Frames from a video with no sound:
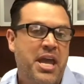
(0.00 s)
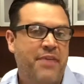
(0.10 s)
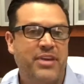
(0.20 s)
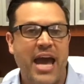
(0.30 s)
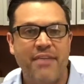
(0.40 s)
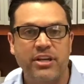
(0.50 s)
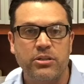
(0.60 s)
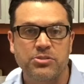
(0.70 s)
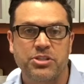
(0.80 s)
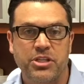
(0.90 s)
If you haven't
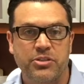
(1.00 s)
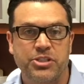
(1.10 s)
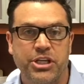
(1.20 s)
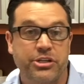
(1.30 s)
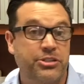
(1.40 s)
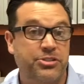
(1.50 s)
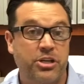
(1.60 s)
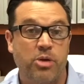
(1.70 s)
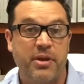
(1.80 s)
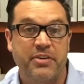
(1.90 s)
closed a deal this year and you're
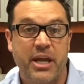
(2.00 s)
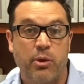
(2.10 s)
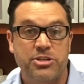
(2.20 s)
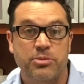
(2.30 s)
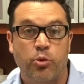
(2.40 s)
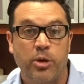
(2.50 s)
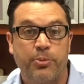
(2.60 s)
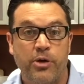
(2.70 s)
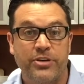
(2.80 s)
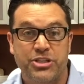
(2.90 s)
sitting home every day watching Maury
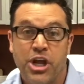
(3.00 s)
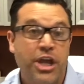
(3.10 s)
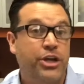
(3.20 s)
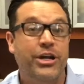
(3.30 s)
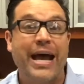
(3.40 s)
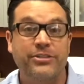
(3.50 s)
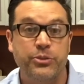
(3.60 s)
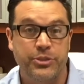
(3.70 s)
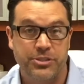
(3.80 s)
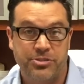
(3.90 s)
Povich, you're not
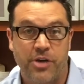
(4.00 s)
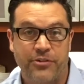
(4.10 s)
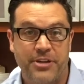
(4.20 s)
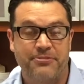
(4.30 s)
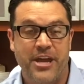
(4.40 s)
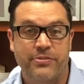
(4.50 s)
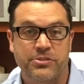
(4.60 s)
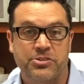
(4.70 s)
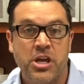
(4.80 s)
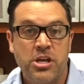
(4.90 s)
doing yourself any
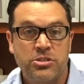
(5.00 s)
favors.